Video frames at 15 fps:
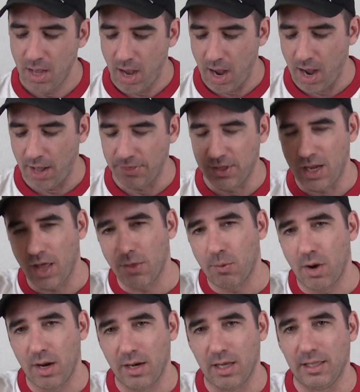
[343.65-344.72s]
The other
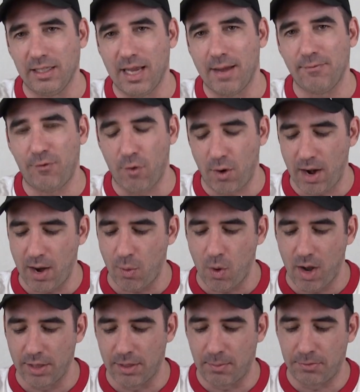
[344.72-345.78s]
one in the
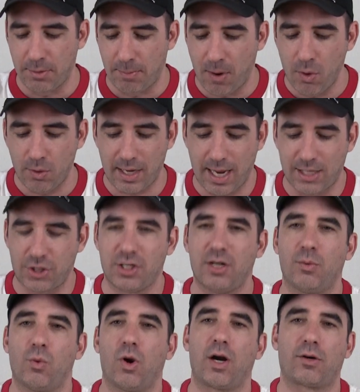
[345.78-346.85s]
M4A1, the bolt catch
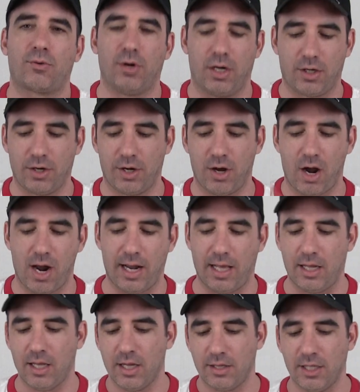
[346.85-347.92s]
didn't work real good on
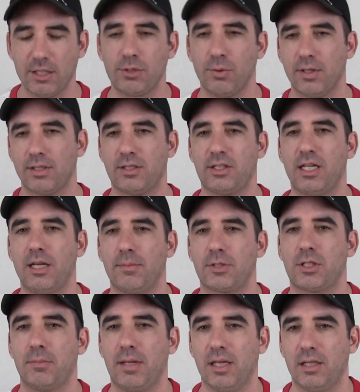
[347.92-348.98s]
it. This one
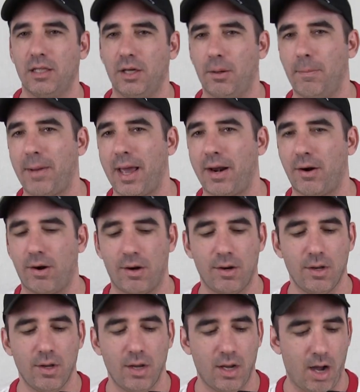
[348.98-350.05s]
seems to be a little better.
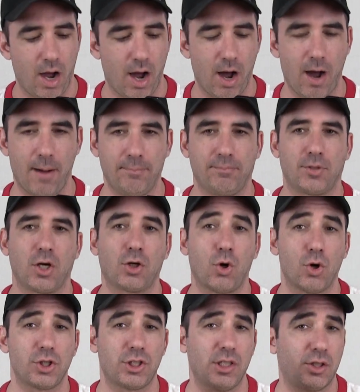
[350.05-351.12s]
Of
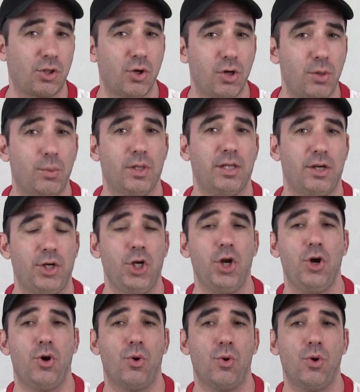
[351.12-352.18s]
course, they're good when they're
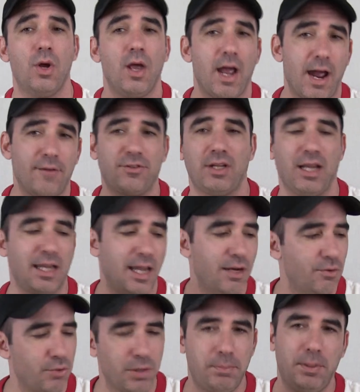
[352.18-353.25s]
new. After they
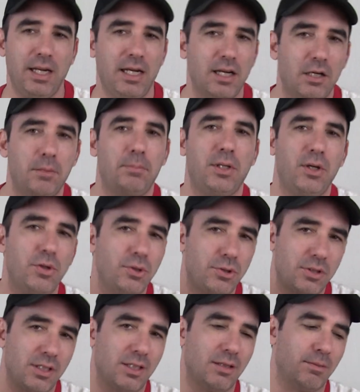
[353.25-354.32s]
get repeated
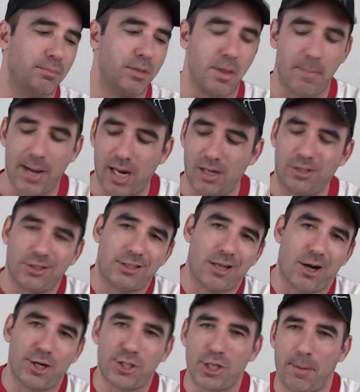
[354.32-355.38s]
abuse and the metal
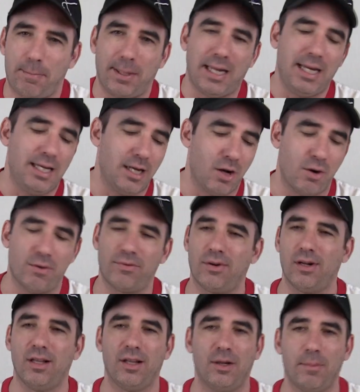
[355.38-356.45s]
starts to peen over
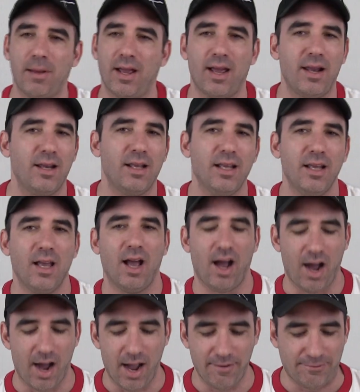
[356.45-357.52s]
a little bit,
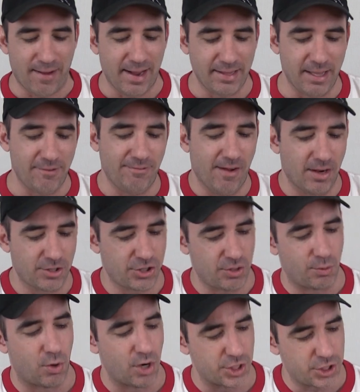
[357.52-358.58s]
I find they
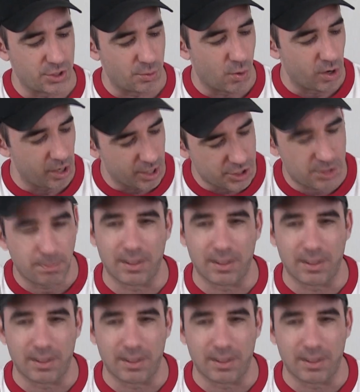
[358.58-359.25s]
function worse and worse.